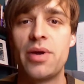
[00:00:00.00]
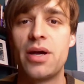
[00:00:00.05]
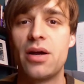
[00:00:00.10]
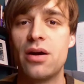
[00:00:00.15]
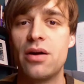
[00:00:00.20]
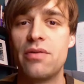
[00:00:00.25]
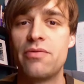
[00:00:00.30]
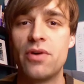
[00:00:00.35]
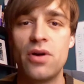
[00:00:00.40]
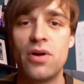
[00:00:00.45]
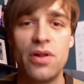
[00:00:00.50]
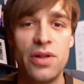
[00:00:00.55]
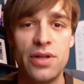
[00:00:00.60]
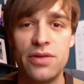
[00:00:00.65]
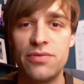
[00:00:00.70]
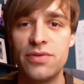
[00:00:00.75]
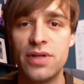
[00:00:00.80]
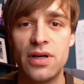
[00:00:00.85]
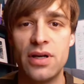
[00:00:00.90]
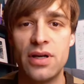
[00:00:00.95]
heart for all that
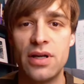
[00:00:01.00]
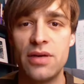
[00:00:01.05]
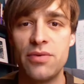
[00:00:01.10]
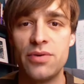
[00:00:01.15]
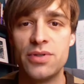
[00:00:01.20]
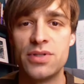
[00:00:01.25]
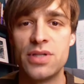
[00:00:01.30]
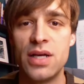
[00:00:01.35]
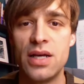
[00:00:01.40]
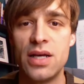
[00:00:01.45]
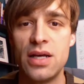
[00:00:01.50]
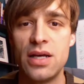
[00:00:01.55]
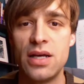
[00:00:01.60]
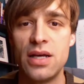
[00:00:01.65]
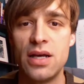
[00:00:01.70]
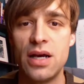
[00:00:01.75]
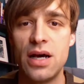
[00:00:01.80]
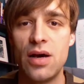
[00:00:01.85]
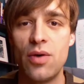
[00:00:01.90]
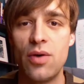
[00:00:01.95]
you've done. It was
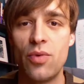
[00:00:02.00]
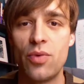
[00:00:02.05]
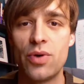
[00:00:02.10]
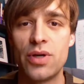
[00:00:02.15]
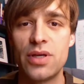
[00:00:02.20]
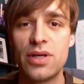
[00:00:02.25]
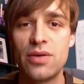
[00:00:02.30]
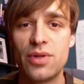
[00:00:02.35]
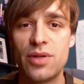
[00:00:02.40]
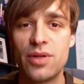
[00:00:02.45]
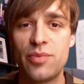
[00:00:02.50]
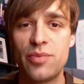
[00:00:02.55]
working with the